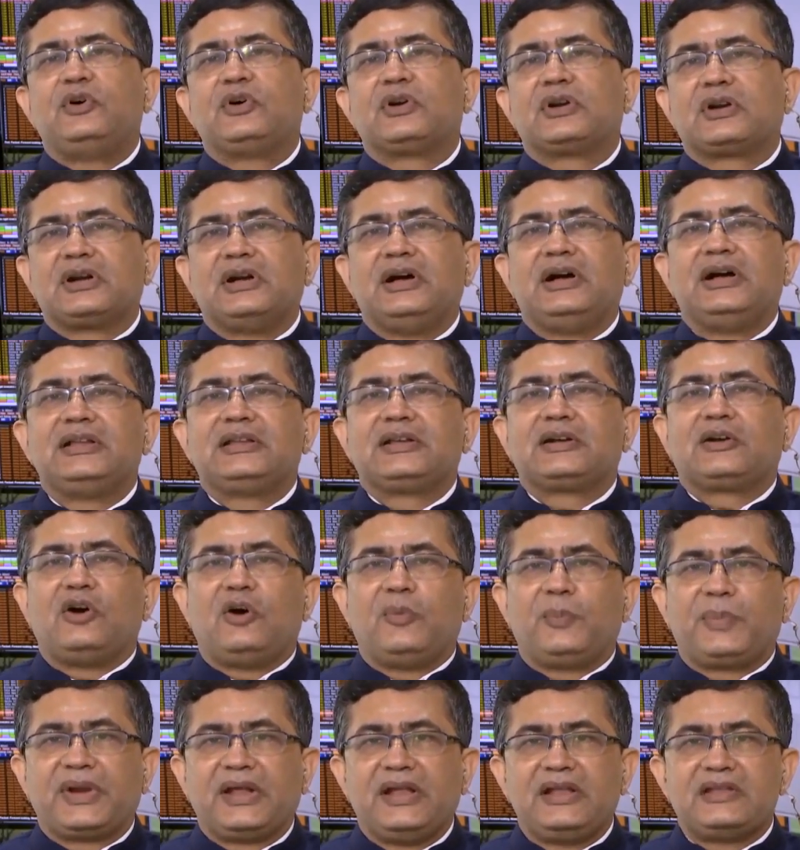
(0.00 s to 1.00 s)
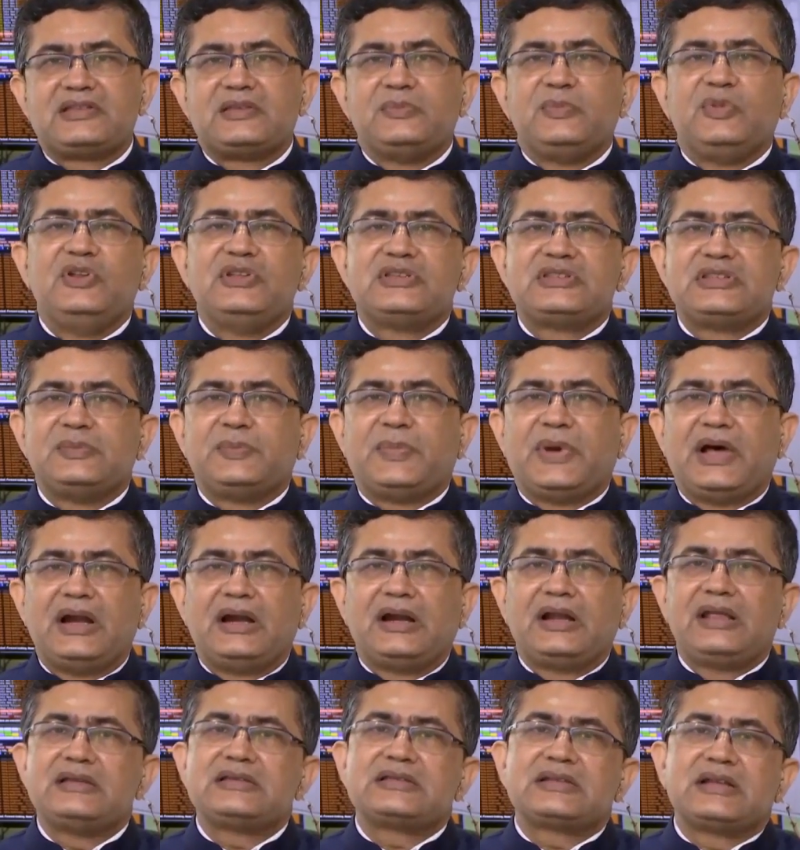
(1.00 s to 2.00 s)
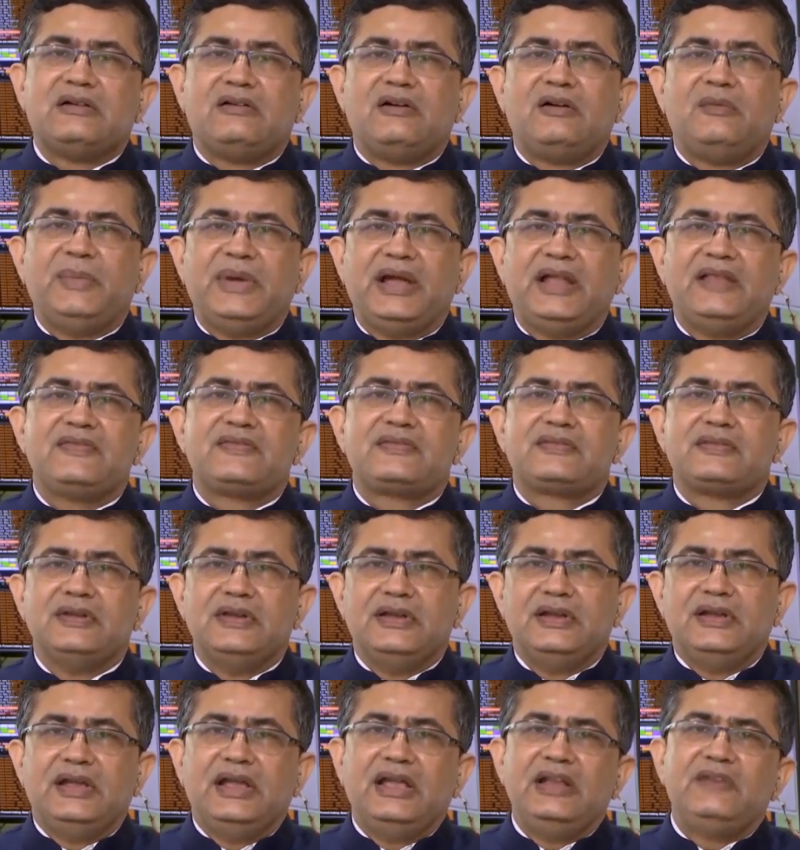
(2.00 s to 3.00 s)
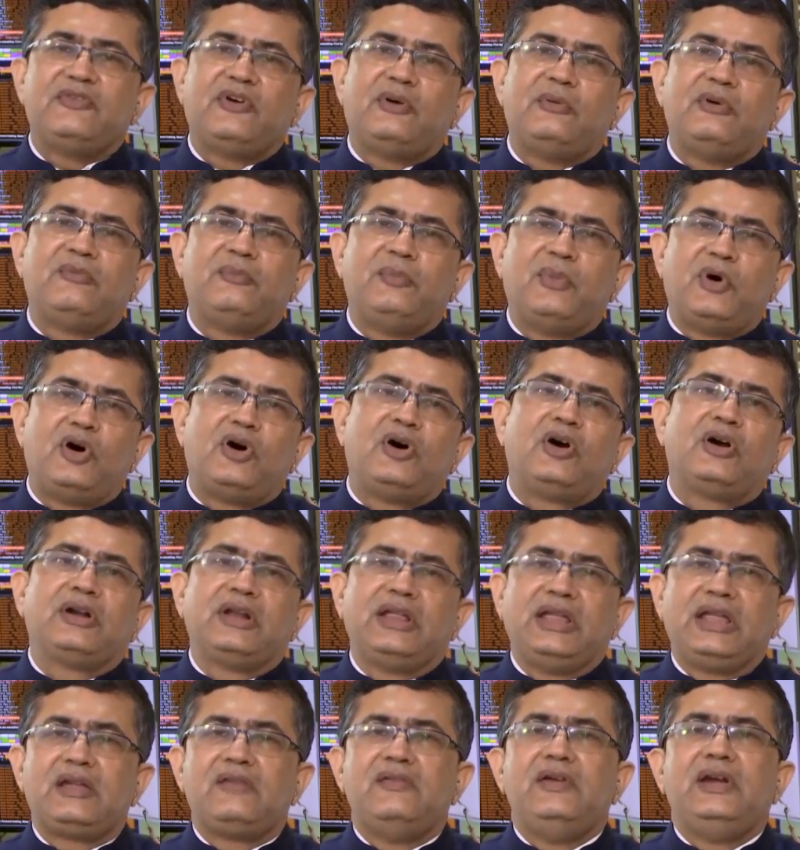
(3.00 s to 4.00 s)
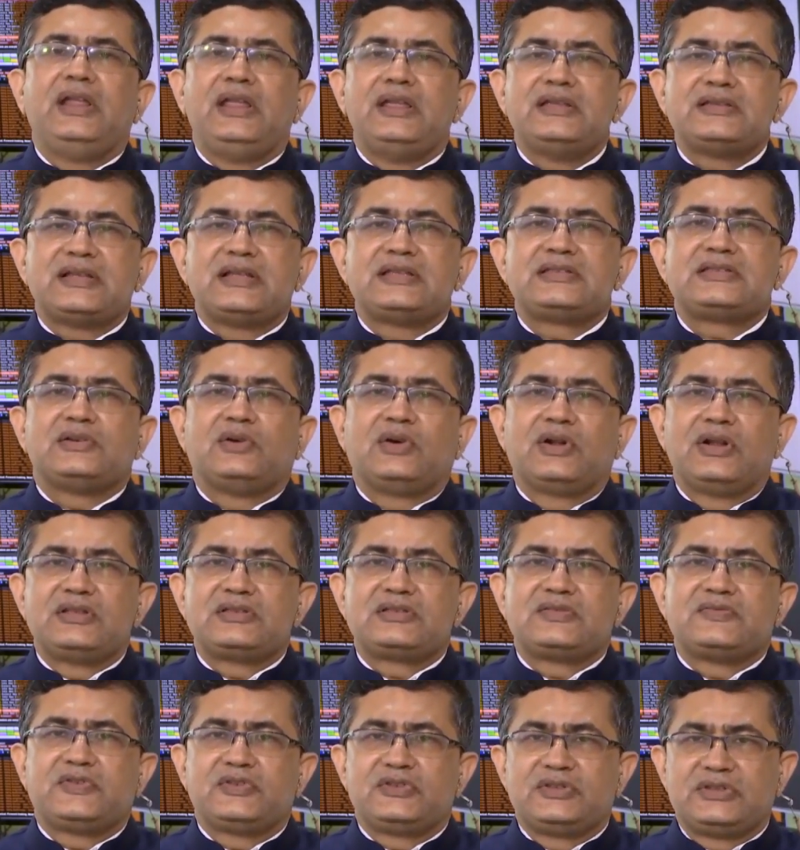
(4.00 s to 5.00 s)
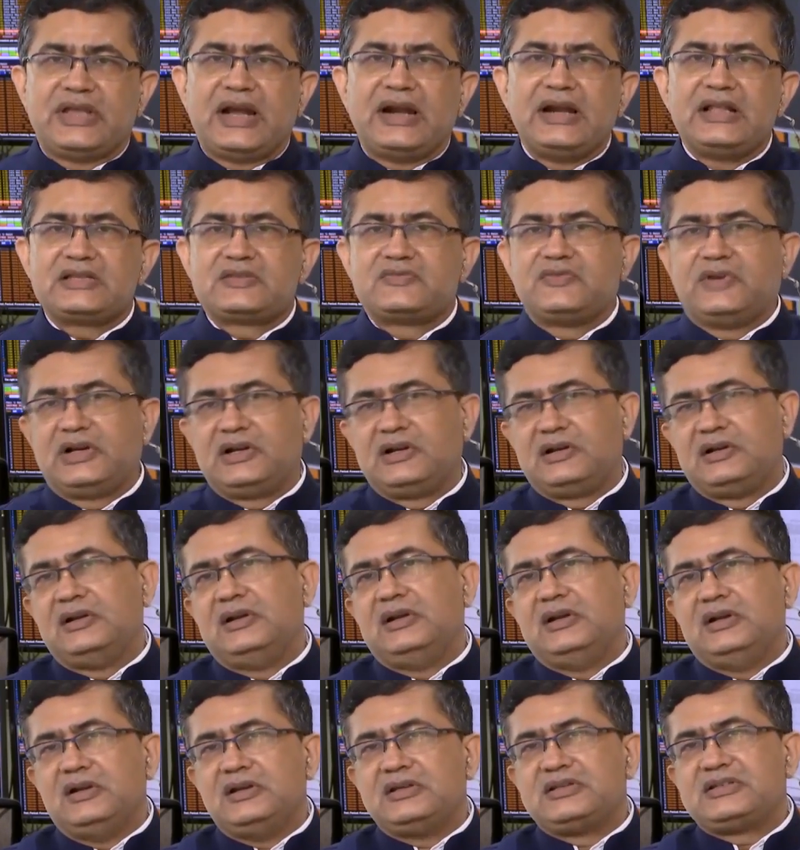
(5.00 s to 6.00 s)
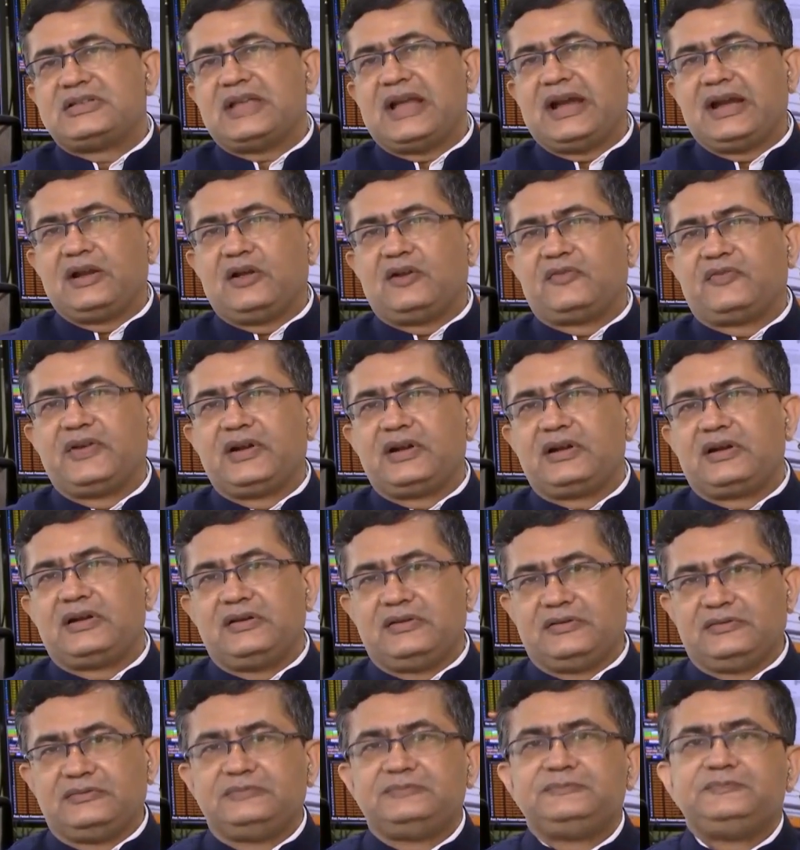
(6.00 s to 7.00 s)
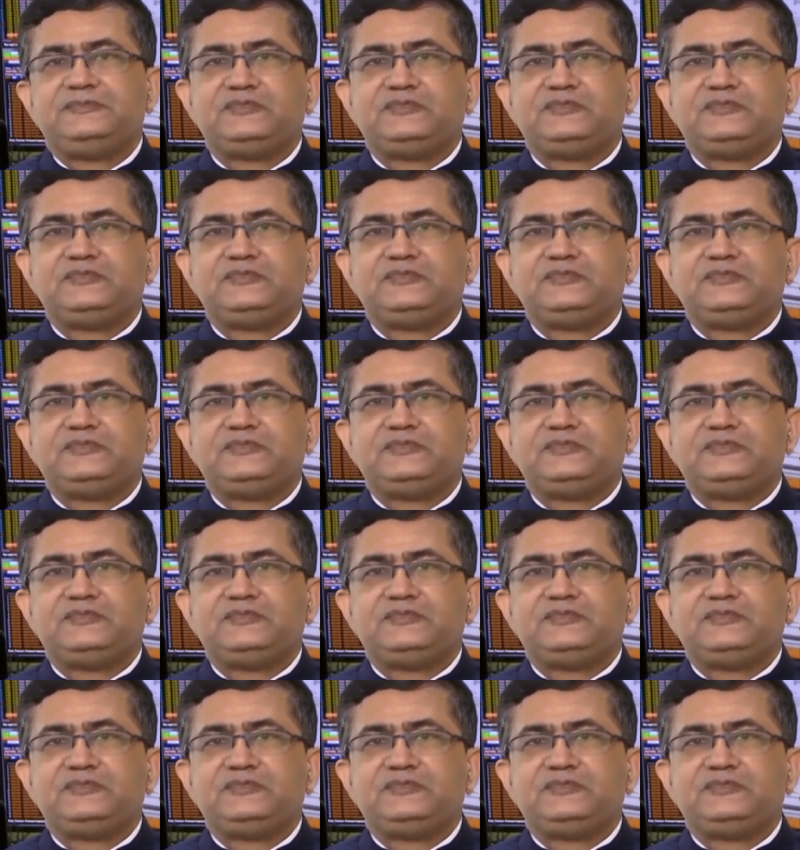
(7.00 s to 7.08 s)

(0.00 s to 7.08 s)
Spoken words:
for the corporates, municipalities, governments, in form of bond, equities, and so on and so forth. That is one side of it.